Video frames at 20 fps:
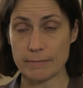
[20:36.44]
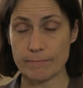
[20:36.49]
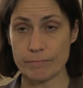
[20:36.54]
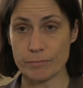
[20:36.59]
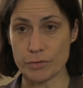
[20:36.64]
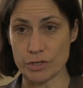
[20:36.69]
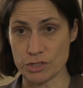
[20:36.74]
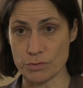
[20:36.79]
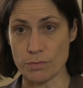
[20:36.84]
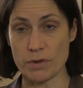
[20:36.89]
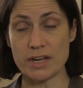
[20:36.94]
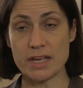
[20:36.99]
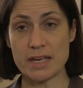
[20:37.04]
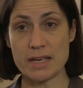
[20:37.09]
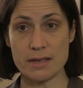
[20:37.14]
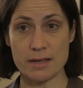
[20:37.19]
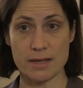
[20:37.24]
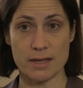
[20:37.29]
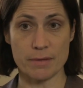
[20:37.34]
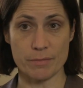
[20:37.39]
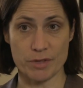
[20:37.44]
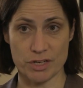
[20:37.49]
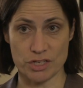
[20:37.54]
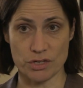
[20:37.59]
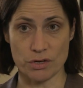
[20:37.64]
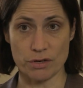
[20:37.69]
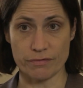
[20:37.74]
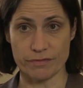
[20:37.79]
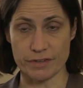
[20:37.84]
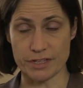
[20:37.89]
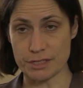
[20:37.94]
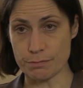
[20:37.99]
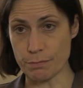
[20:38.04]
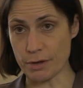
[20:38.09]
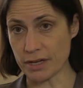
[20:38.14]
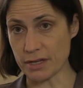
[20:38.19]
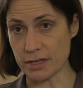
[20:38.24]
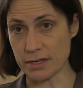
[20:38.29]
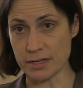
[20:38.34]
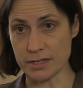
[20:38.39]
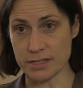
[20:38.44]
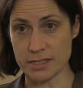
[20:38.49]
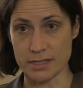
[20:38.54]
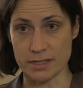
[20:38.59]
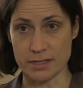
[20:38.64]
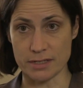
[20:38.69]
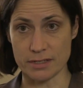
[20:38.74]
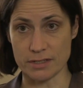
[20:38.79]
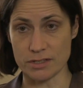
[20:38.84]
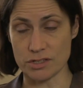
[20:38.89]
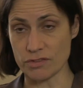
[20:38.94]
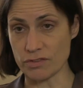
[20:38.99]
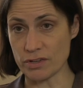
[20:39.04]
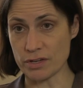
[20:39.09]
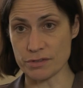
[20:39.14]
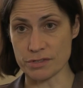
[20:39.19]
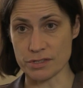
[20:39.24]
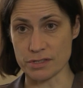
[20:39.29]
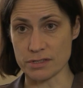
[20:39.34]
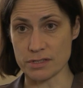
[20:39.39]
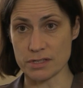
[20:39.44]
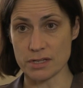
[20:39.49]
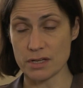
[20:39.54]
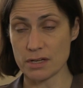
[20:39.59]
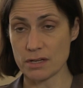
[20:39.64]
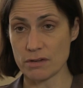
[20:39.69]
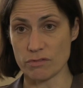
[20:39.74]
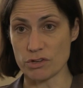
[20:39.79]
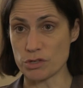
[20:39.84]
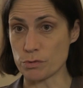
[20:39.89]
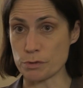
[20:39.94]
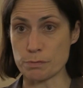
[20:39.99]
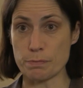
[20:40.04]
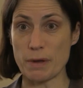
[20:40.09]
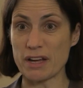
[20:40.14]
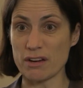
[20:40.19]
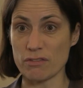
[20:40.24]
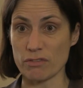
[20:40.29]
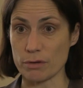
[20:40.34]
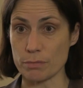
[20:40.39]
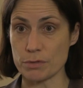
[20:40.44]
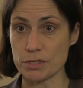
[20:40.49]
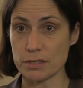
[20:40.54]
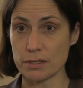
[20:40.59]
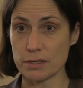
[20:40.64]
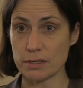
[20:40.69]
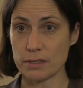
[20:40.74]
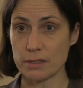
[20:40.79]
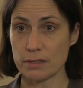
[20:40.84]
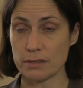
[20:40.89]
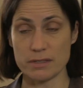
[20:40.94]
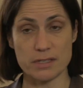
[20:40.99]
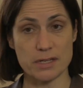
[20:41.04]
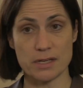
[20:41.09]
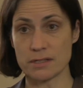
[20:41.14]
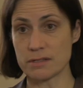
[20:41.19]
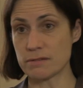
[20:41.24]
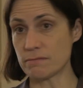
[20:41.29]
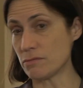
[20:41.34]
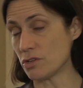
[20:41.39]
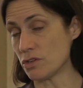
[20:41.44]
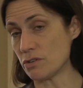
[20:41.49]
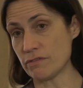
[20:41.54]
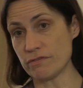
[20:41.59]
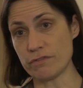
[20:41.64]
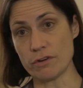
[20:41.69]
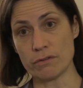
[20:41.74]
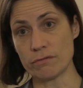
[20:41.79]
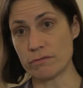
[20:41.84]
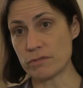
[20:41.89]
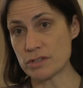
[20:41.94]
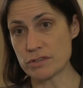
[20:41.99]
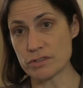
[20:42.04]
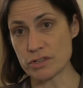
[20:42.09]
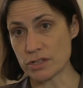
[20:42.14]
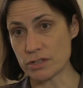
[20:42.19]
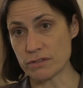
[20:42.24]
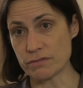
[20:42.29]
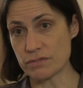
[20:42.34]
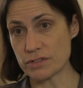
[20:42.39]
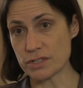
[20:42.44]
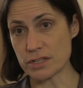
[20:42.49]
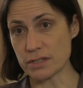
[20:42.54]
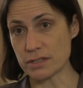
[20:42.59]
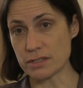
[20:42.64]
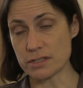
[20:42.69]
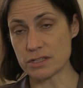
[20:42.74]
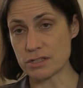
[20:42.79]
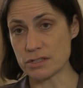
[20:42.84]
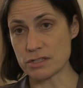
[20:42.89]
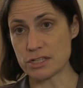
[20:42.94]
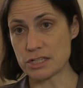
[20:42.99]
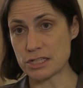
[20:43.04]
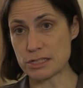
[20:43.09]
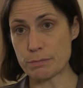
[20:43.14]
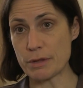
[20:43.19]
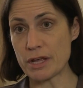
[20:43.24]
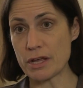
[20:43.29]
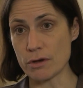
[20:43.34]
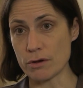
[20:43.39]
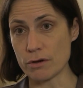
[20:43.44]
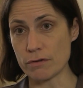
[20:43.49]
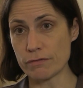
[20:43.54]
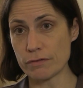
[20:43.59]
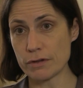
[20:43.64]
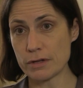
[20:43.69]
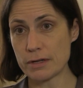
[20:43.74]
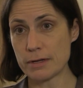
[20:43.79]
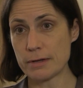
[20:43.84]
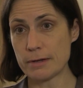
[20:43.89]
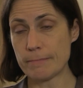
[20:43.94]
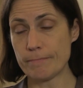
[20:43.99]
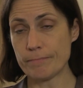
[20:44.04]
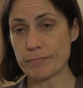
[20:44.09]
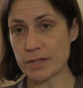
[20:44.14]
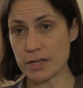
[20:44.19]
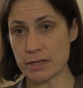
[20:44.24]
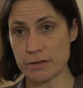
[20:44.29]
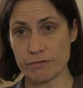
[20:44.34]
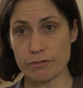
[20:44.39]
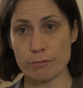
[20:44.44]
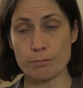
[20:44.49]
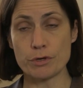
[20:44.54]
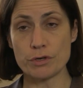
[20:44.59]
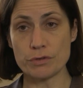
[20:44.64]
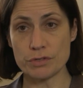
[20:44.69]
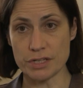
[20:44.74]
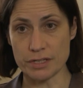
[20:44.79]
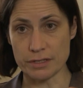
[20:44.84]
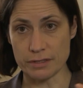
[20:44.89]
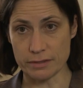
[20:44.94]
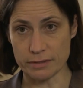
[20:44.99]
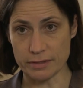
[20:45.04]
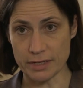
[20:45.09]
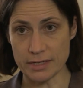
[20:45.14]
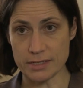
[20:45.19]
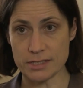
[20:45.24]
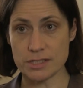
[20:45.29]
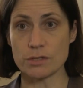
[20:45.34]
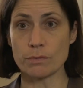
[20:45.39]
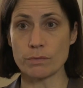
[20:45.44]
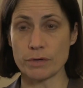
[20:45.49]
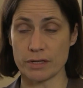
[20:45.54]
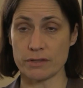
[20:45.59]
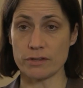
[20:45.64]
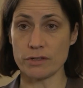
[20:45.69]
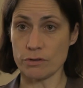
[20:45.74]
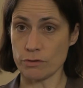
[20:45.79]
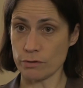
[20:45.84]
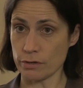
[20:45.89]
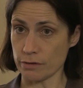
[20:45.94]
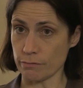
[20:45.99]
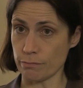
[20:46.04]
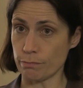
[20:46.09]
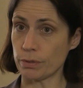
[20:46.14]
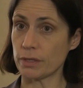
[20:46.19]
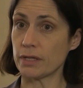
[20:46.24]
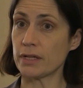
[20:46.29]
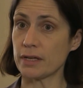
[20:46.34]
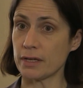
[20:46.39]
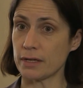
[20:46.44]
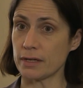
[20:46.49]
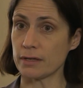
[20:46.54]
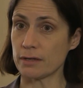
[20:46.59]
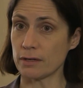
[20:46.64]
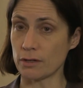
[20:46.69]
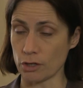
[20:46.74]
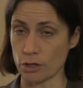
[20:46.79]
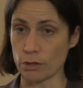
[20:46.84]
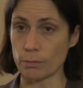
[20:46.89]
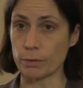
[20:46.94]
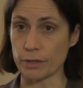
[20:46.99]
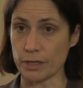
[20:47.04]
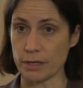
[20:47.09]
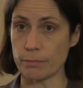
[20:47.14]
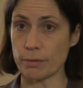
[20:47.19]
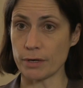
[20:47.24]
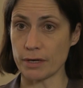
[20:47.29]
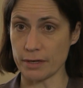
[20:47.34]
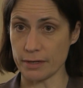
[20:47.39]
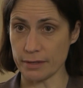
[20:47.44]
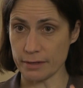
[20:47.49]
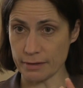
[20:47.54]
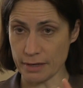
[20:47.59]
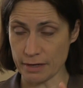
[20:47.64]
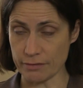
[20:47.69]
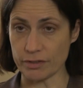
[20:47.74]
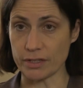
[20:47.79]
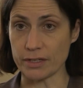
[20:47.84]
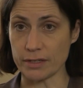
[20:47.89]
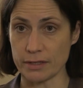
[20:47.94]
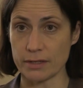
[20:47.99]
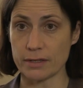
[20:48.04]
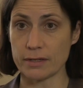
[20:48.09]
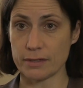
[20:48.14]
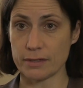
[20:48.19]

Because when he came into office back in 1999, 2000, Russia was bankrupt. It had no foreign reserves to speak of. And for Putin, that's the way that you kind of play globally, by having